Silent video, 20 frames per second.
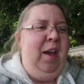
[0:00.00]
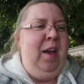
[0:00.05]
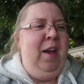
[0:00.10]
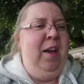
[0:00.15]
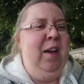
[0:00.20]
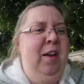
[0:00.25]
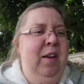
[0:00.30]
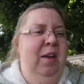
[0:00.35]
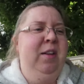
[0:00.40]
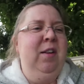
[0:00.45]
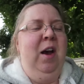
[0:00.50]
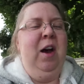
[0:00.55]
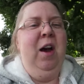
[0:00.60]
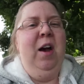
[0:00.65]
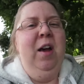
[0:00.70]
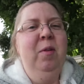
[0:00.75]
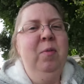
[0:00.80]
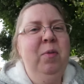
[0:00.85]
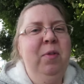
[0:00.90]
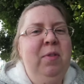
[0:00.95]
and
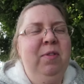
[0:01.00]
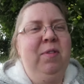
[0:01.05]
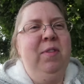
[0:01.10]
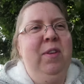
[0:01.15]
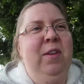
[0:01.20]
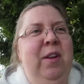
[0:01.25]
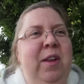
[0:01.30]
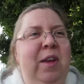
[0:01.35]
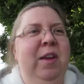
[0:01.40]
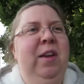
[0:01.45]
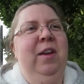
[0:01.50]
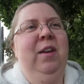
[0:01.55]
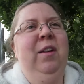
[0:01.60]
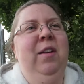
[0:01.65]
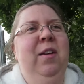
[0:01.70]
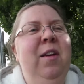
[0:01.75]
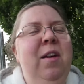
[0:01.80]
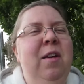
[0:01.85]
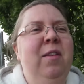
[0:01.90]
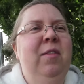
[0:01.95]
I was
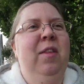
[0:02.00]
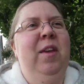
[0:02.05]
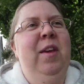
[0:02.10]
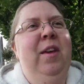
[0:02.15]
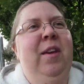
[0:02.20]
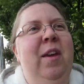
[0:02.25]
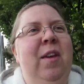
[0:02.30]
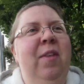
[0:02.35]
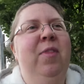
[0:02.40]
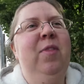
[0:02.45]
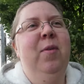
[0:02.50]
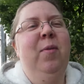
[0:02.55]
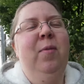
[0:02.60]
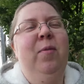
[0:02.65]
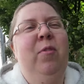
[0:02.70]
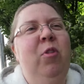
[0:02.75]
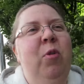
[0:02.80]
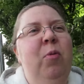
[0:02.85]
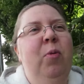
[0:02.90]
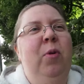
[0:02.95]
sitting like in the
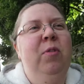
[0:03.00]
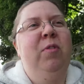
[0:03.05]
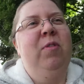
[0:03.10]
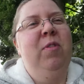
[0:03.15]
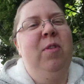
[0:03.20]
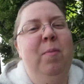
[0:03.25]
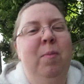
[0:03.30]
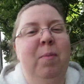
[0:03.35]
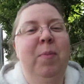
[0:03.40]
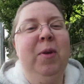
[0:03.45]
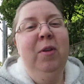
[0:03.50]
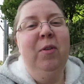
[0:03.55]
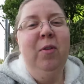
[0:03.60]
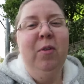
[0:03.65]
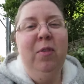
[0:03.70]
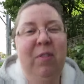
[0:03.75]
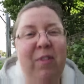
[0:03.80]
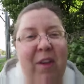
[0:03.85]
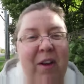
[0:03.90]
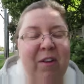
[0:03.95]
towards the
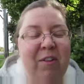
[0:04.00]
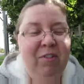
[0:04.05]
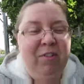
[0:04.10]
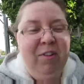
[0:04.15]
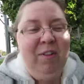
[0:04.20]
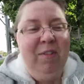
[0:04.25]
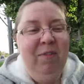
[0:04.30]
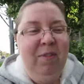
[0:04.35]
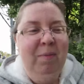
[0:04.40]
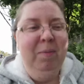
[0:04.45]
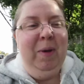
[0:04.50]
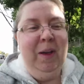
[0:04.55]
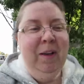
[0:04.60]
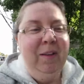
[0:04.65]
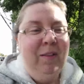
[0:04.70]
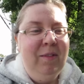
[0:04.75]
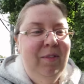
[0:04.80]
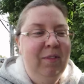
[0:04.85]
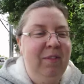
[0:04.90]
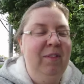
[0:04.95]
middle section of the
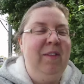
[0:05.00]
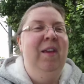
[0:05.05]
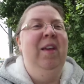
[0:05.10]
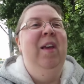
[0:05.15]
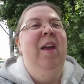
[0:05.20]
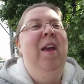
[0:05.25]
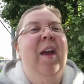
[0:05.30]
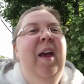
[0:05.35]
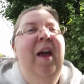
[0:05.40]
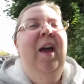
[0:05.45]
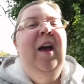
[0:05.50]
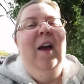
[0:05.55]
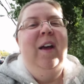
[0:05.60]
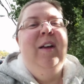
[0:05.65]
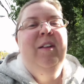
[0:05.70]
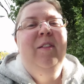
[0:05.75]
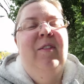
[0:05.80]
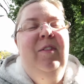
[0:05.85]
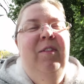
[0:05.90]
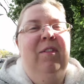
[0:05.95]
bus
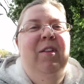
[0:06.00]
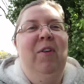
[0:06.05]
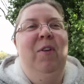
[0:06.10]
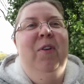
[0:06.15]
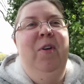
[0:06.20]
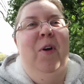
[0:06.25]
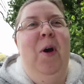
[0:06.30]
and so